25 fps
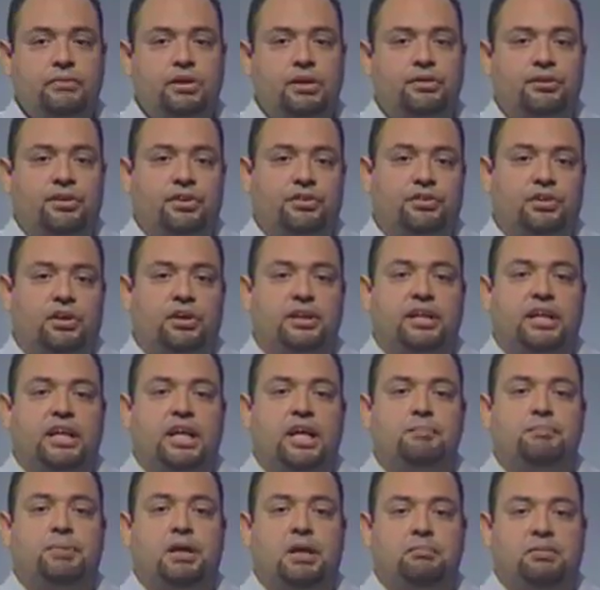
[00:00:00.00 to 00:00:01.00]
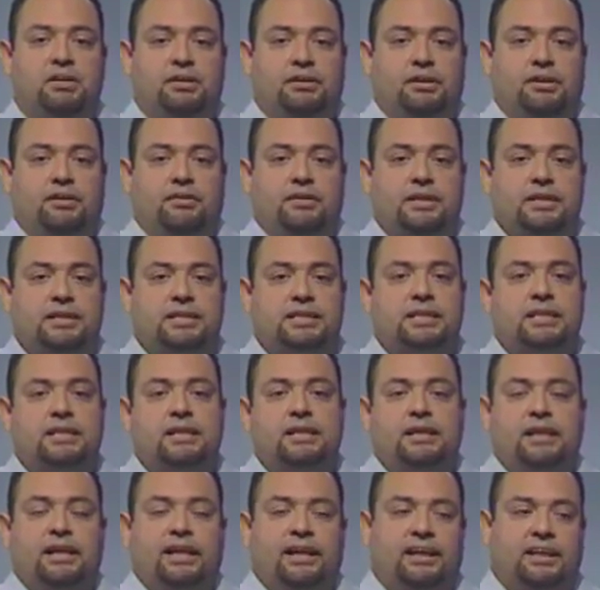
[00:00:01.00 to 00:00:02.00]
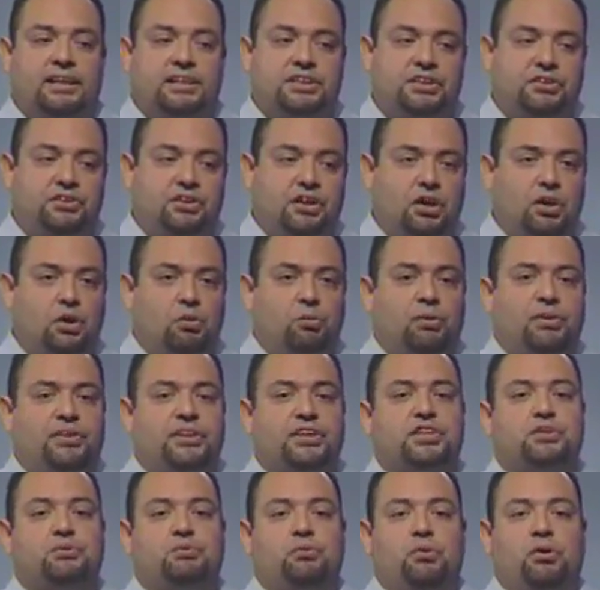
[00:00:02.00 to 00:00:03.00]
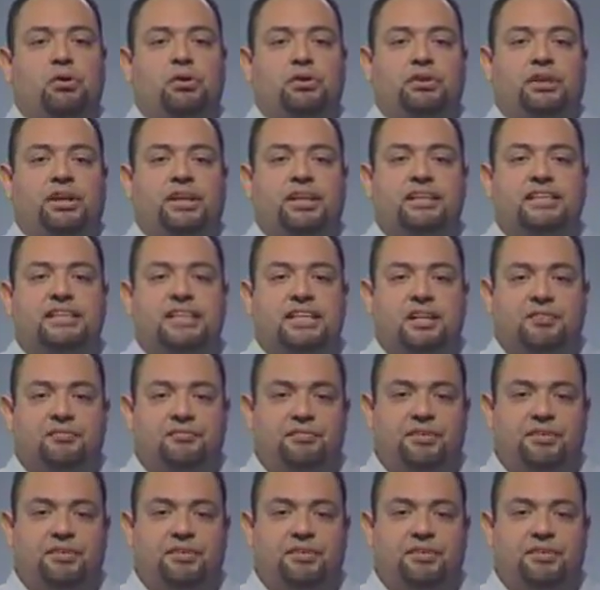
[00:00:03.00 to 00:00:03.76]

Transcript: The 30-day public notice. And as you know, with this rule, you're going to see a